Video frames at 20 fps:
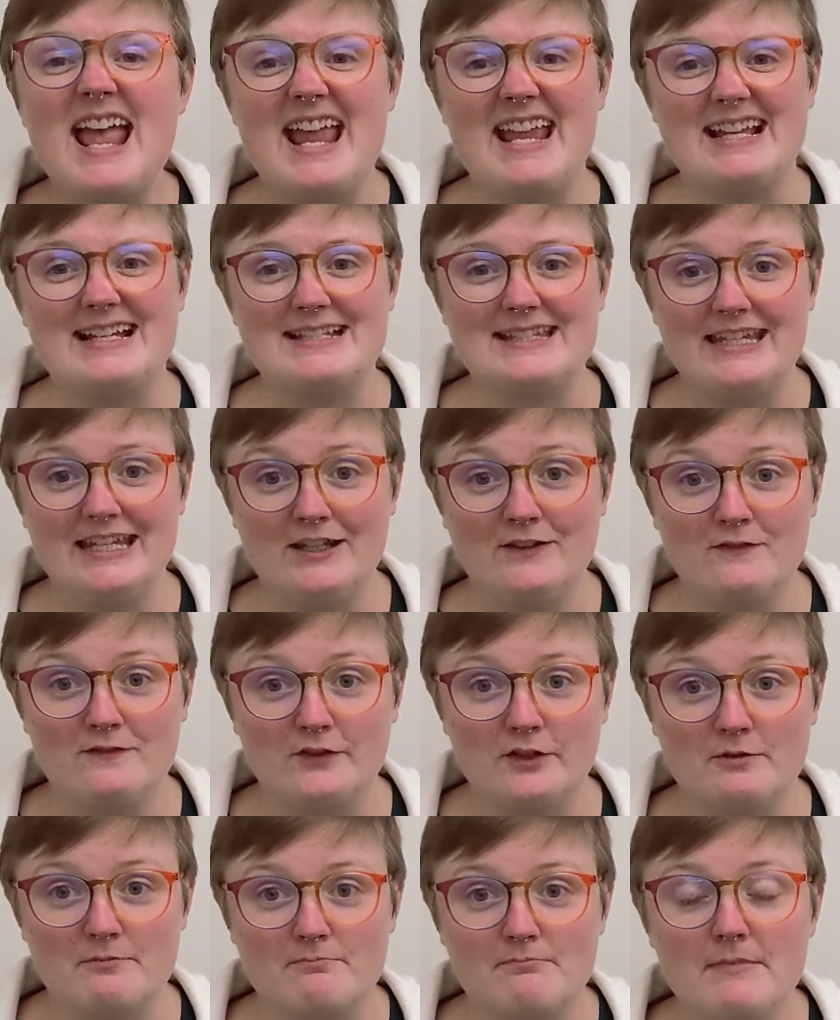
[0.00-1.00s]
and
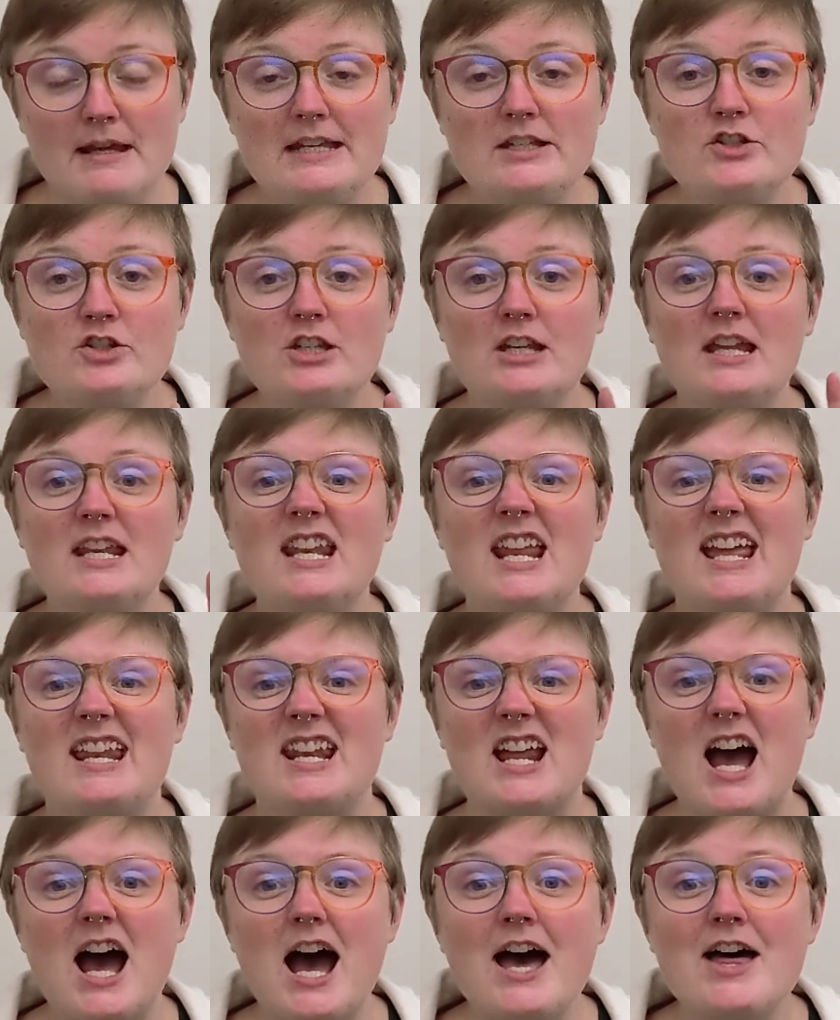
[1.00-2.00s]
information
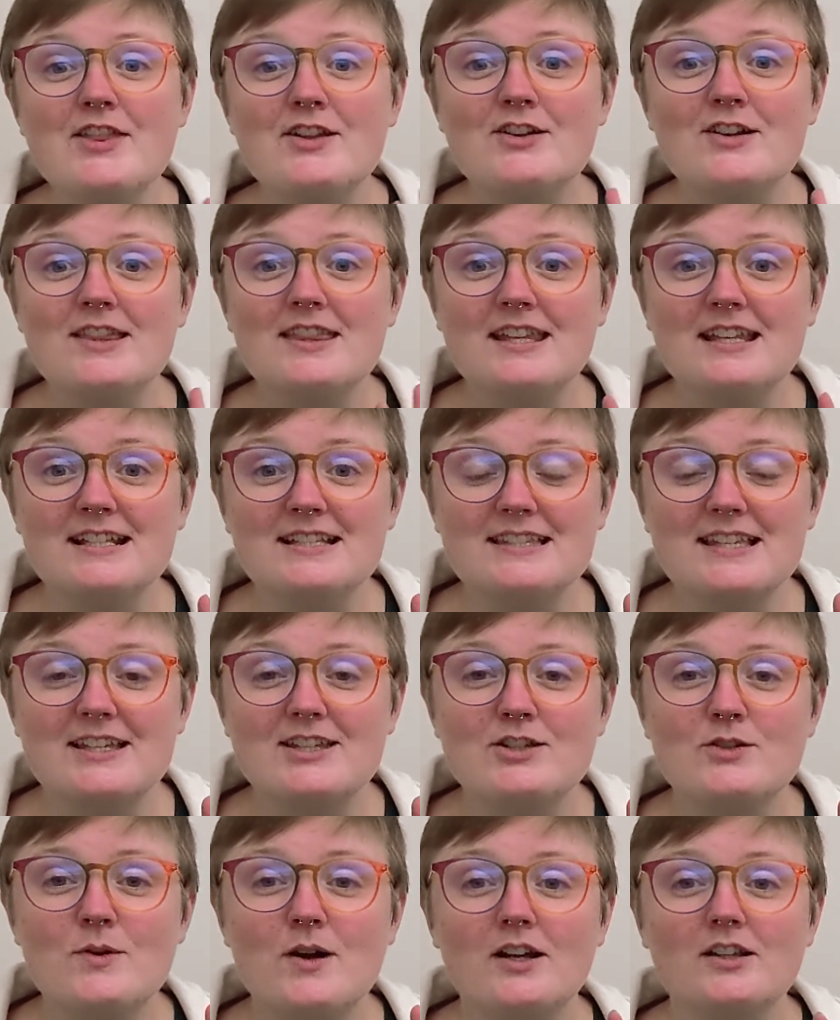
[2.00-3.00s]
and other things that
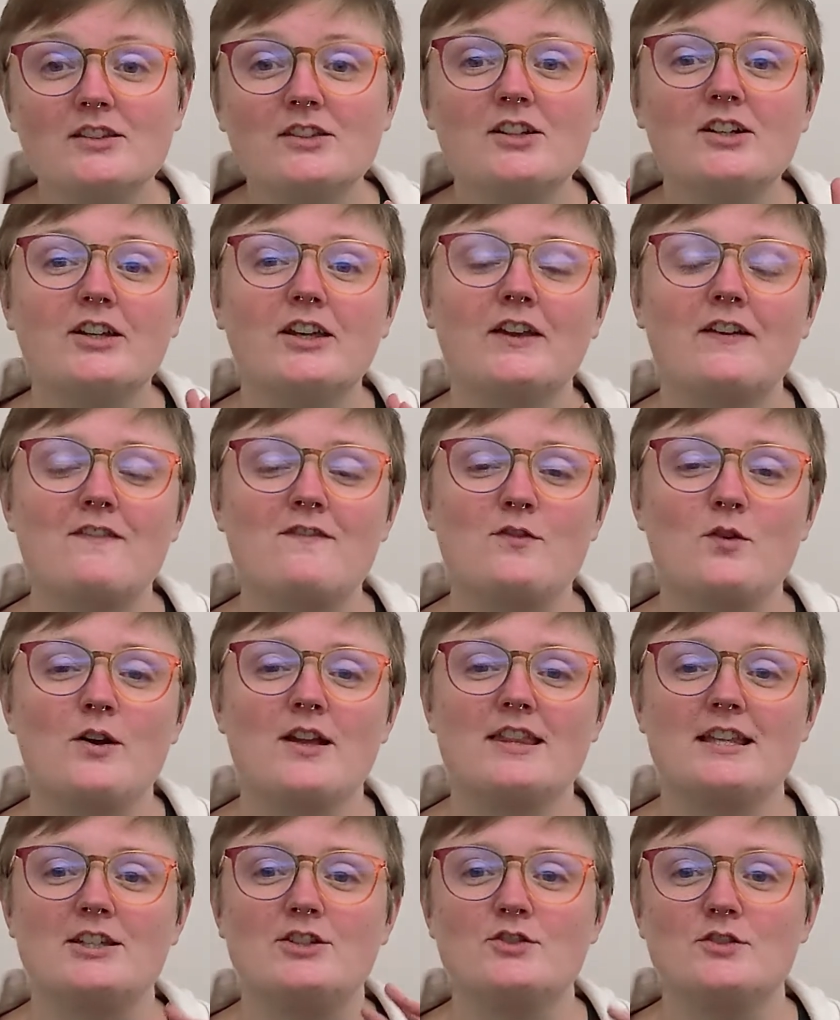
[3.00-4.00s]
you are looking
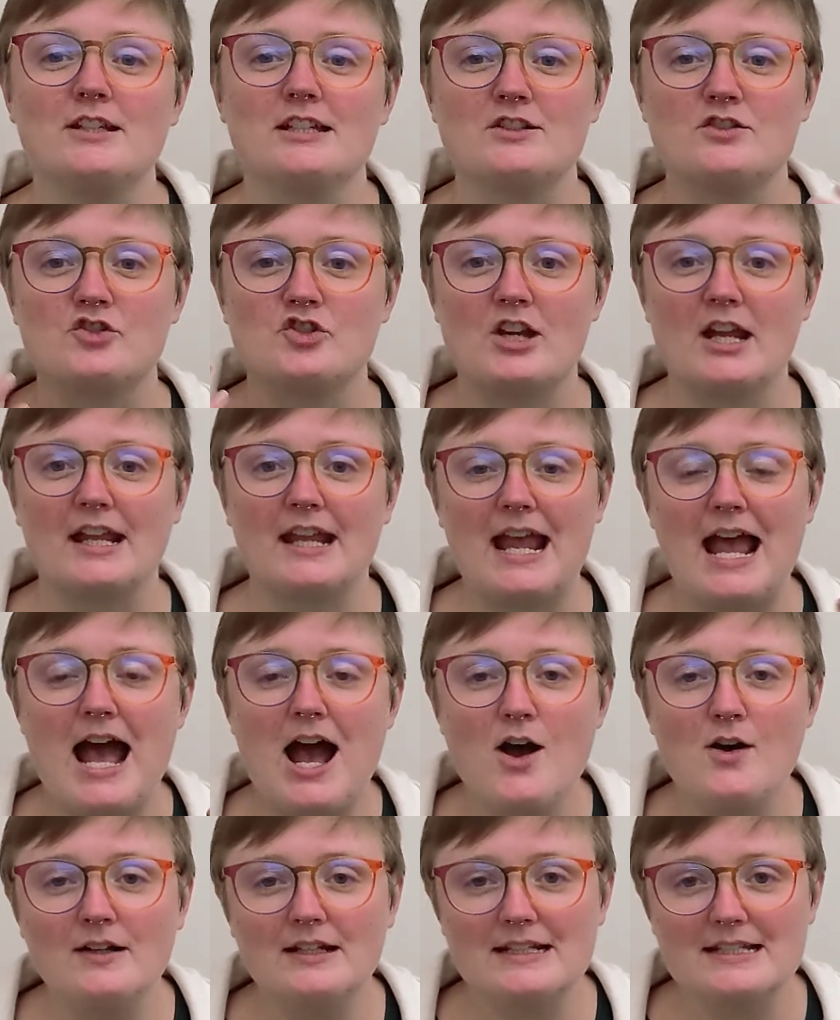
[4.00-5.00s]
for that you can check
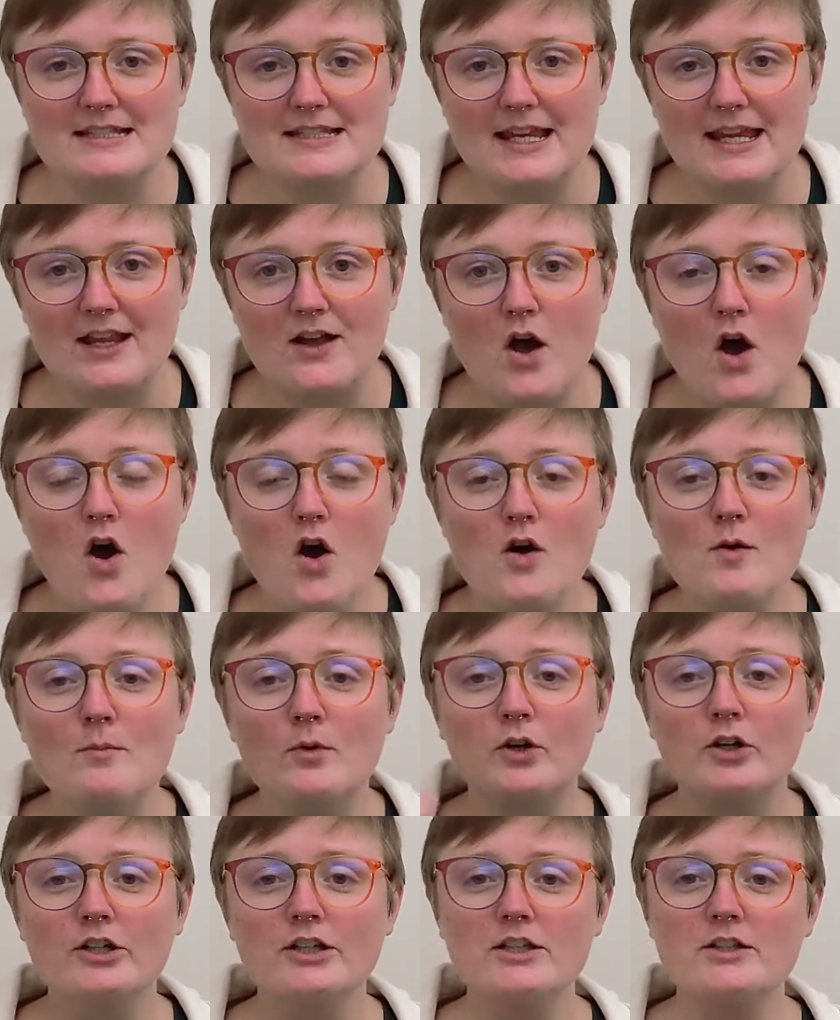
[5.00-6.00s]
out and take home
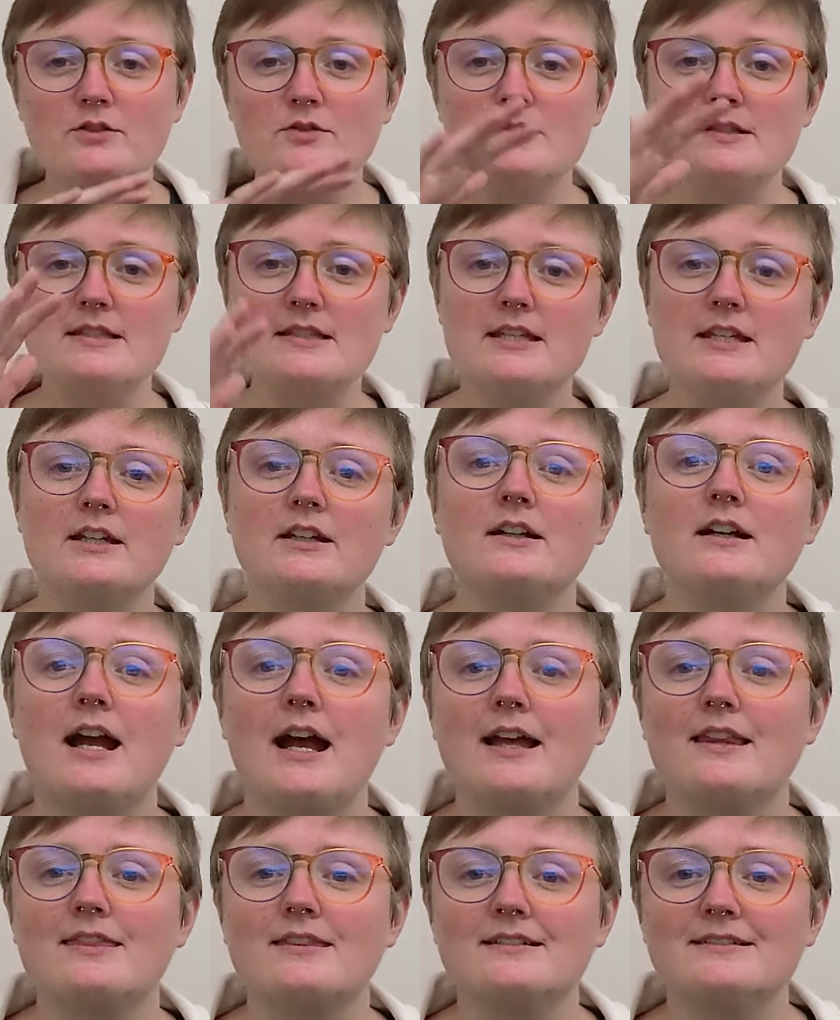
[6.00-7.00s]
or use here
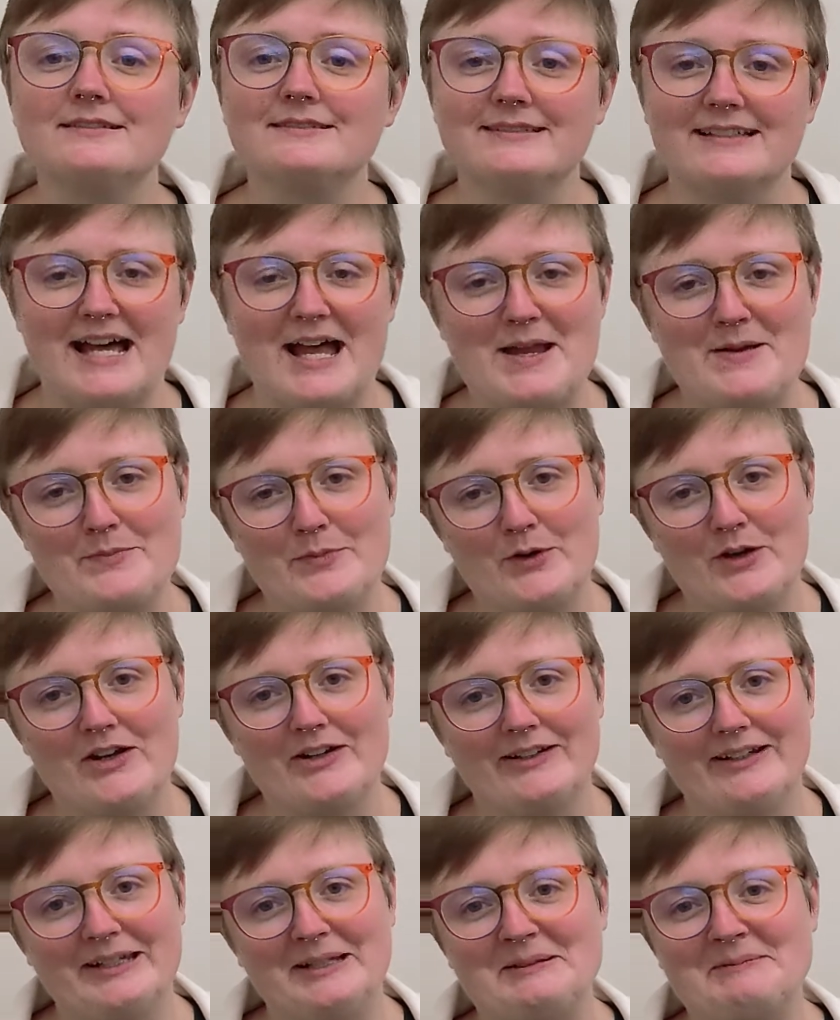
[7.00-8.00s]
at the
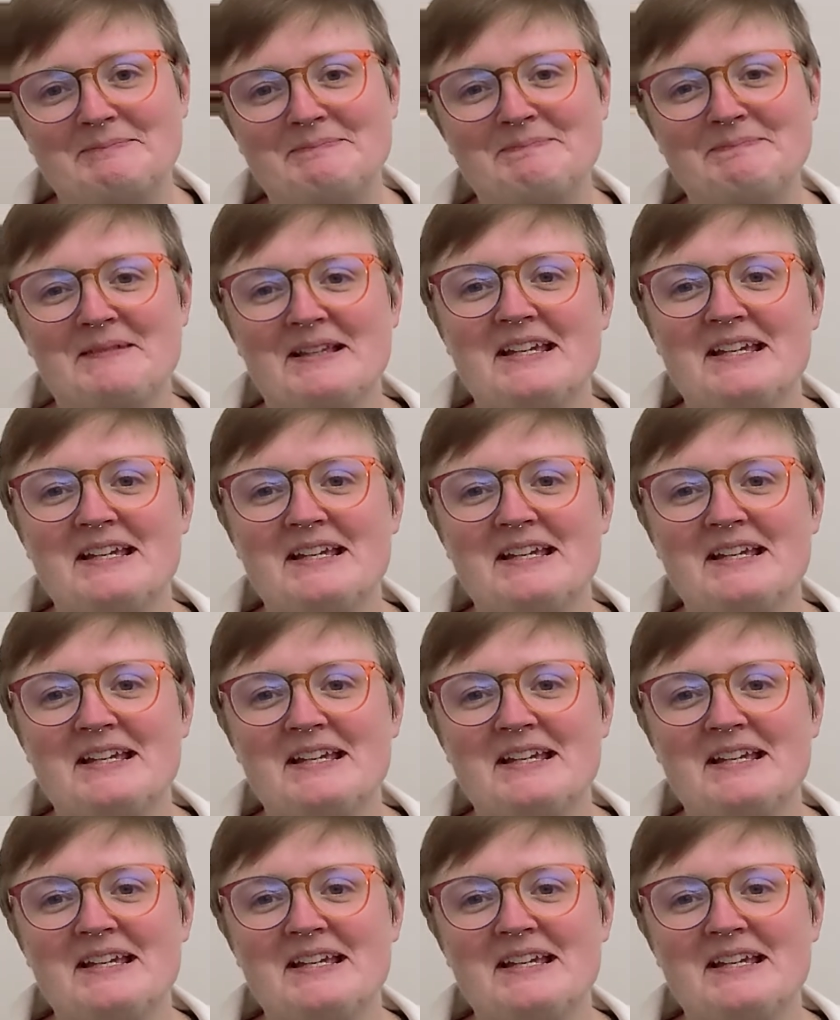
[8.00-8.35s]
library.